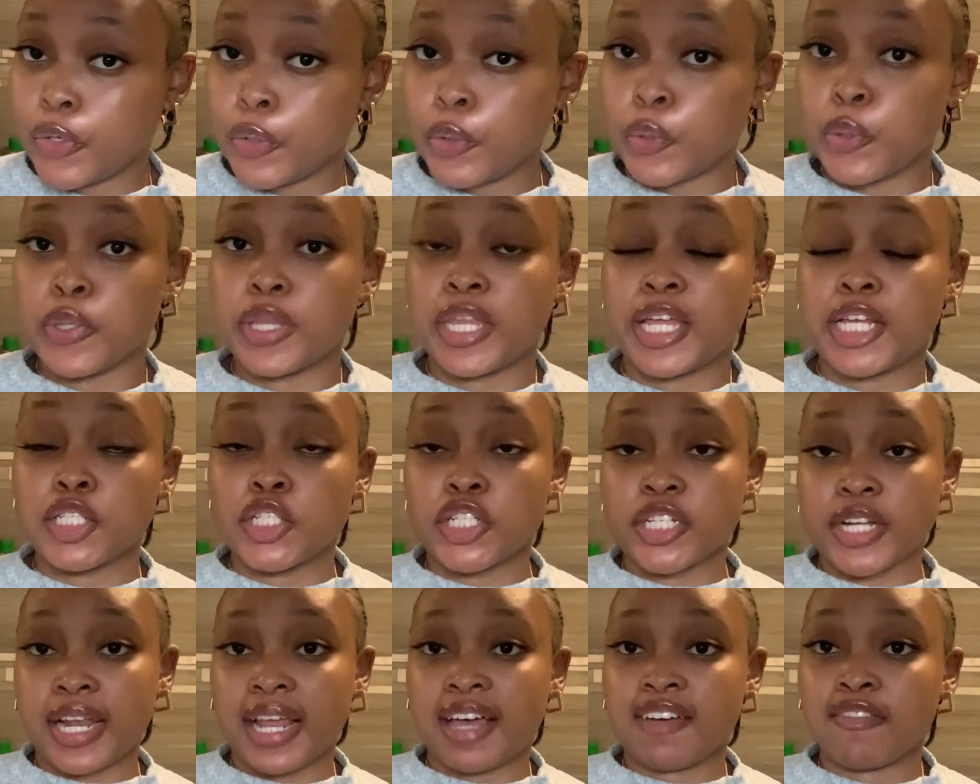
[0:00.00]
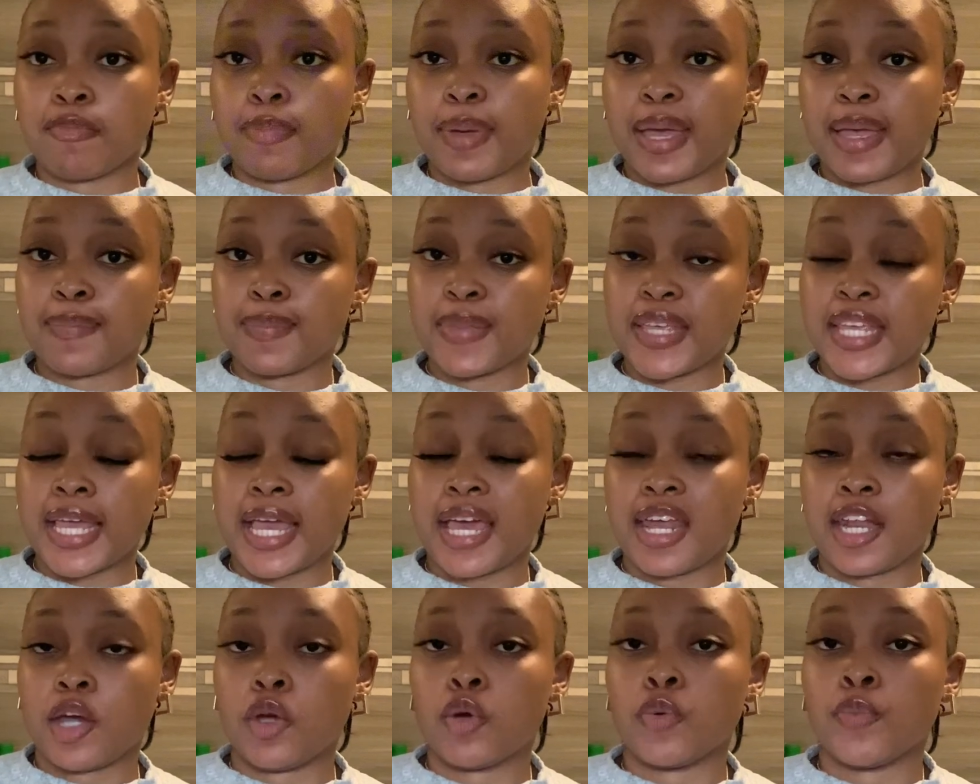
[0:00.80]
Know that you're loved by me,
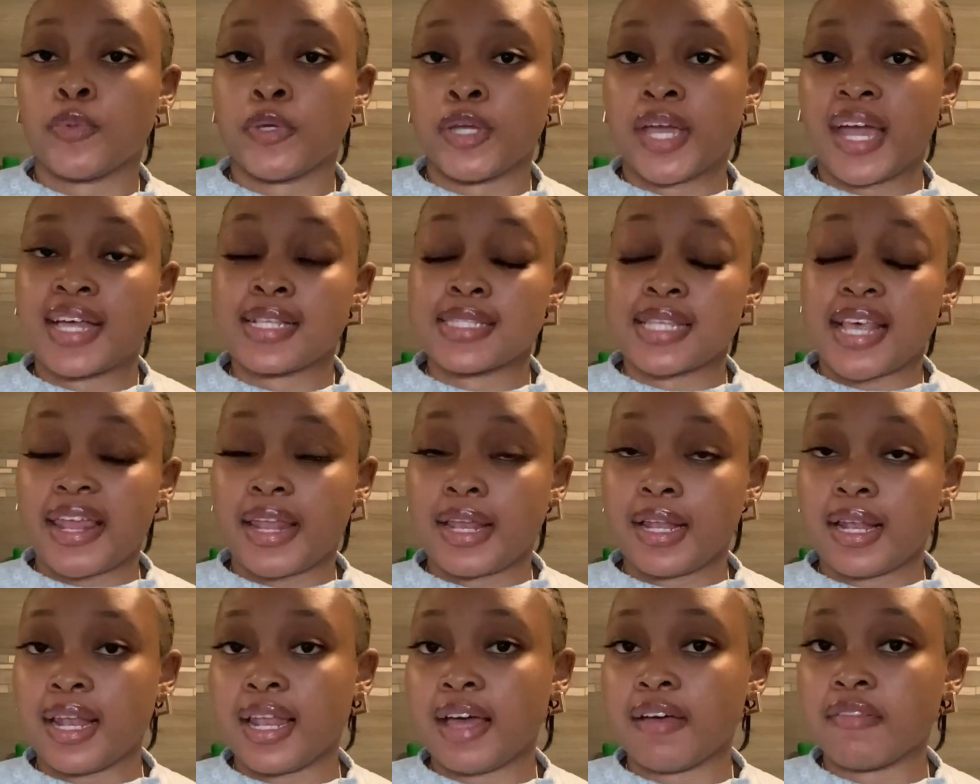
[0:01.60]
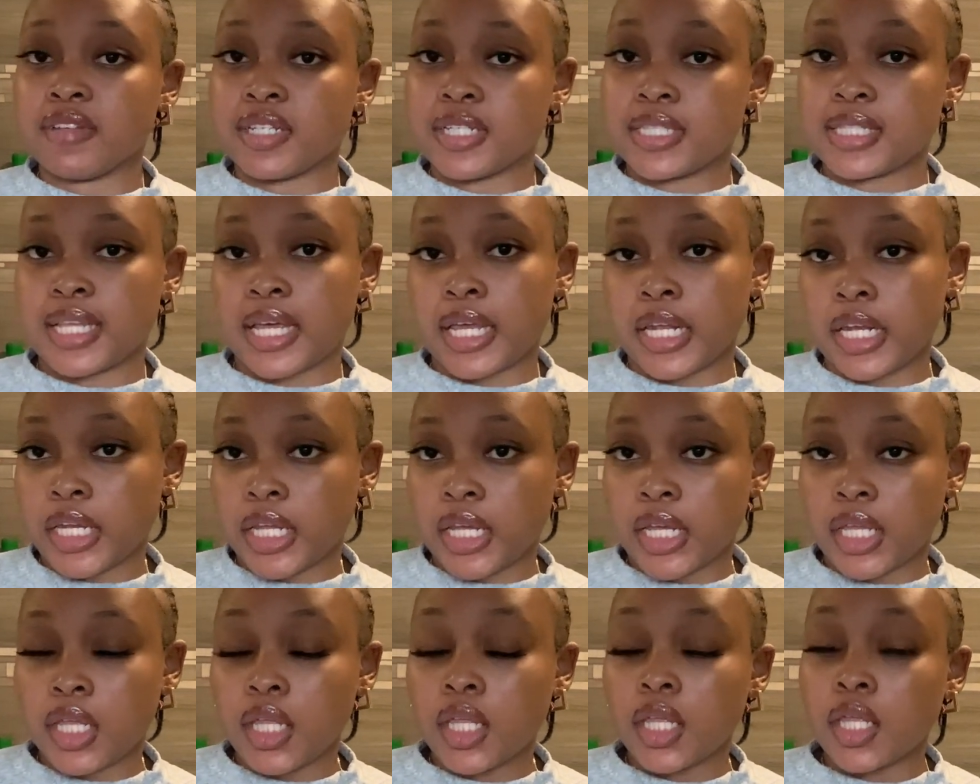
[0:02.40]
and I hope you guys had a lovely
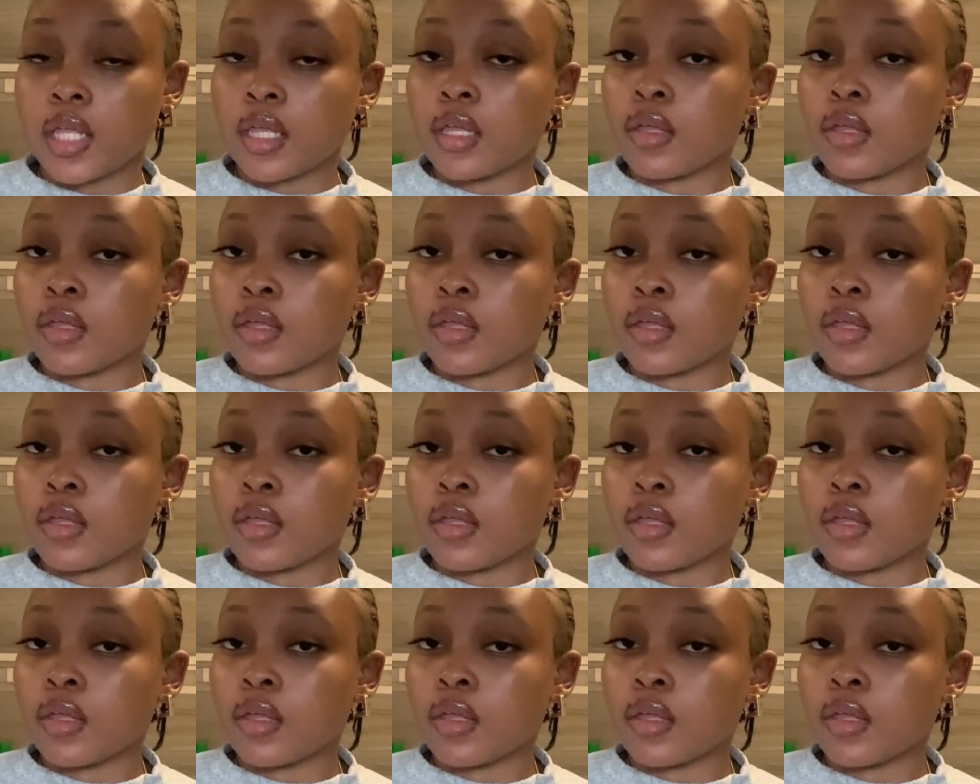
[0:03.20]
Sunday.